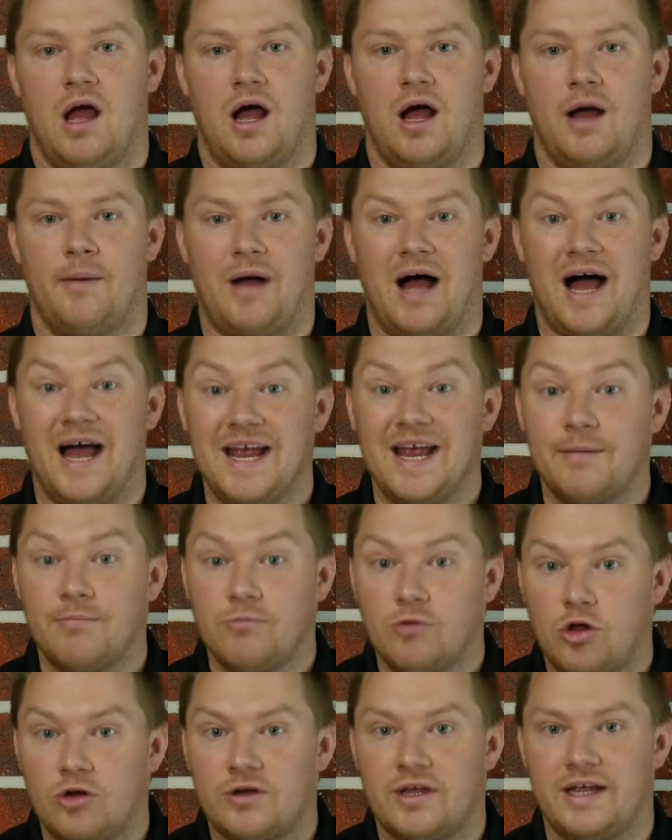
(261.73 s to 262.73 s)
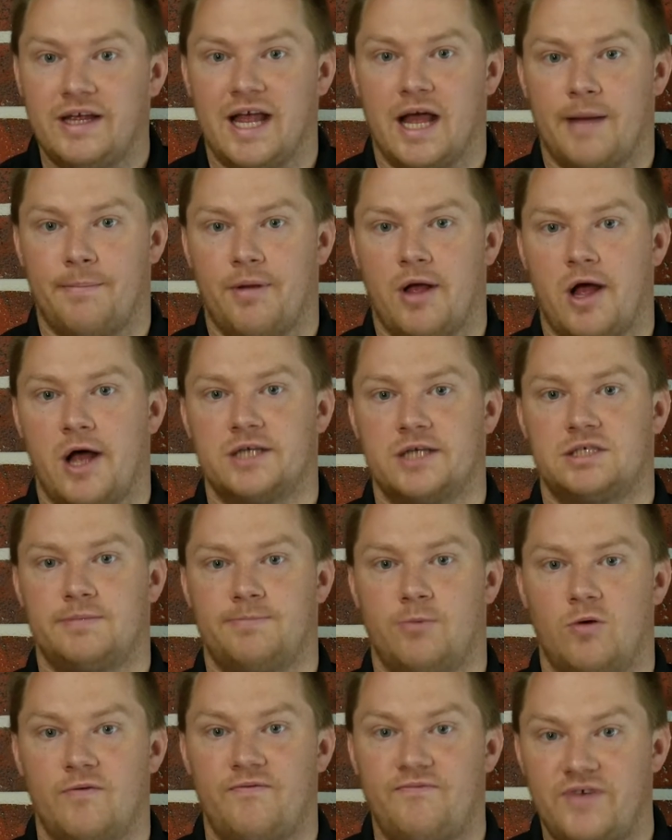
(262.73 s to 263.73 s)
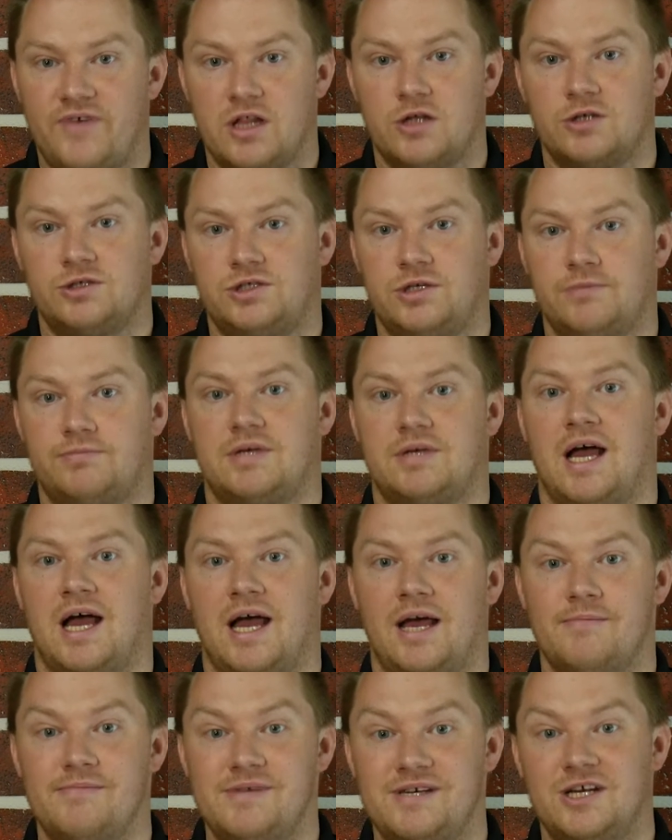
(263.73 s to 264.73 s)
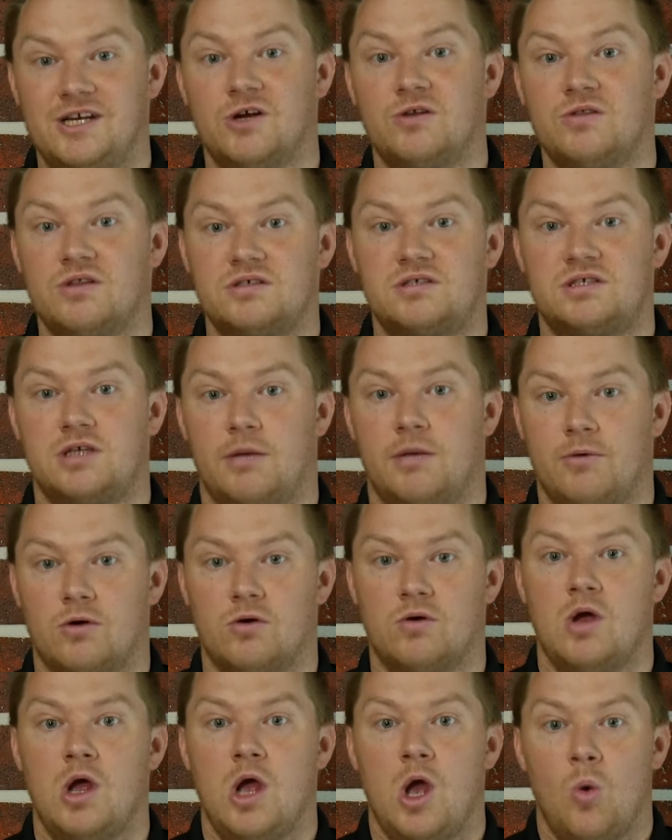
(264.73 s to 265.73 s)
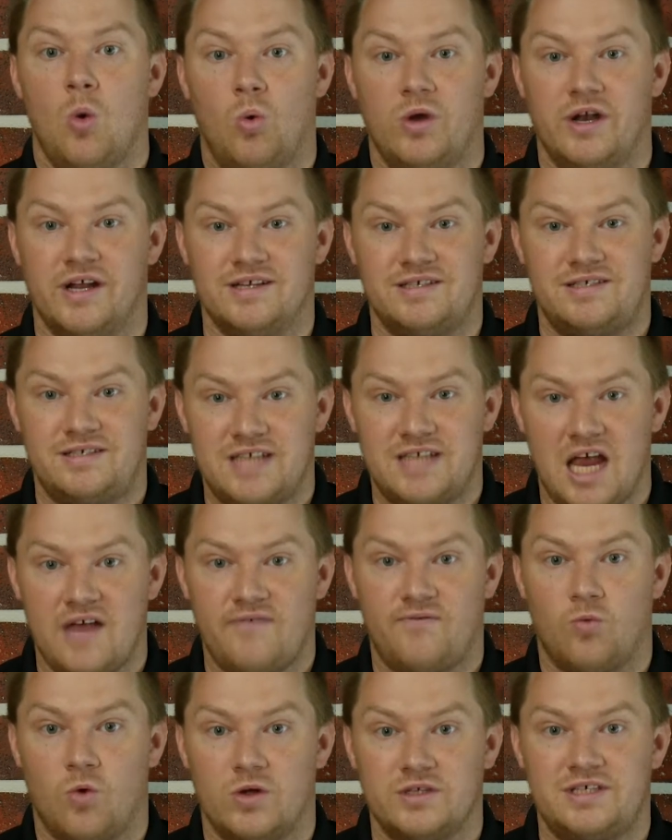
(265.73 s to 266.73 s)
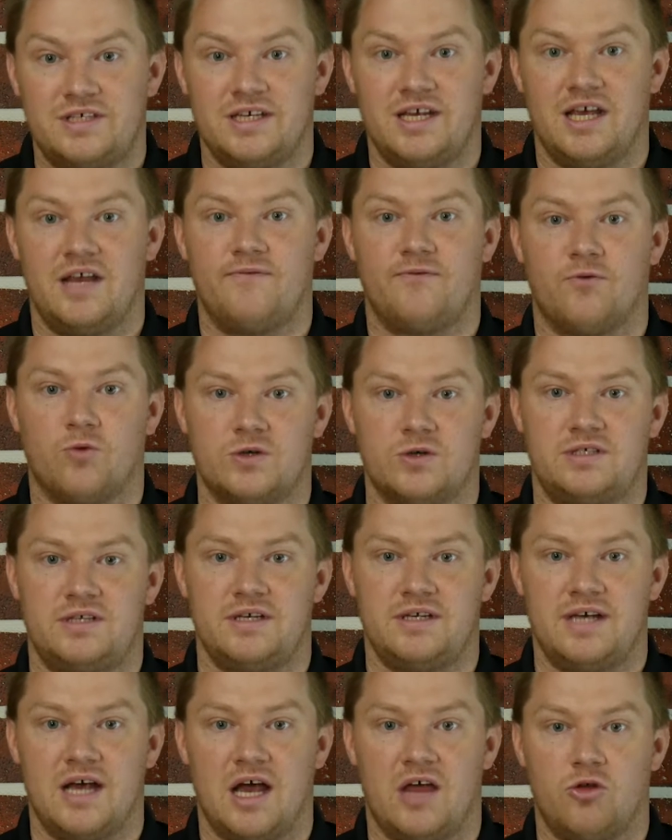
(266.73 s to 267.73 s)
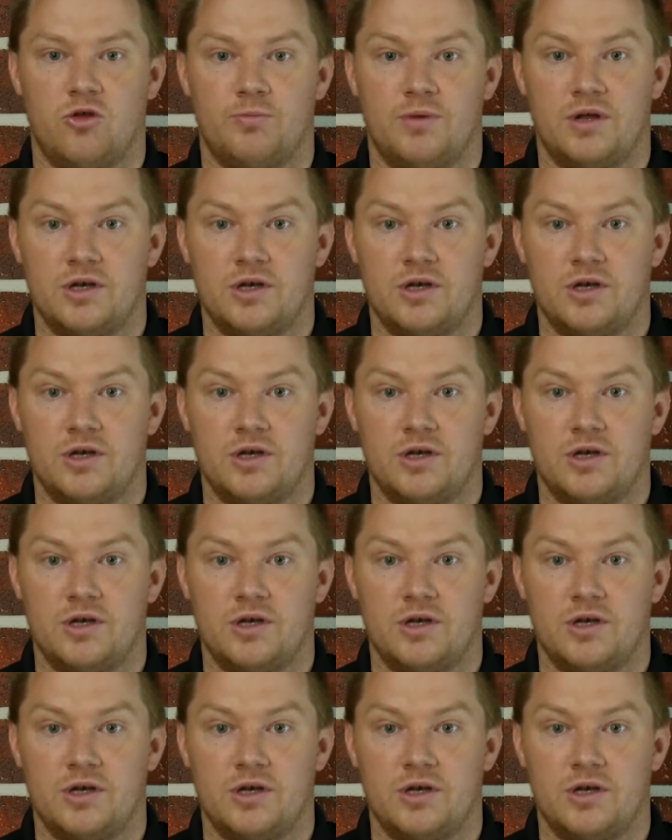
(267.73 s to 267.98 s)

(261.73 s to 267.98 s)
I am looking at possible fellowship time during the summer when it is safe once again for us to gather.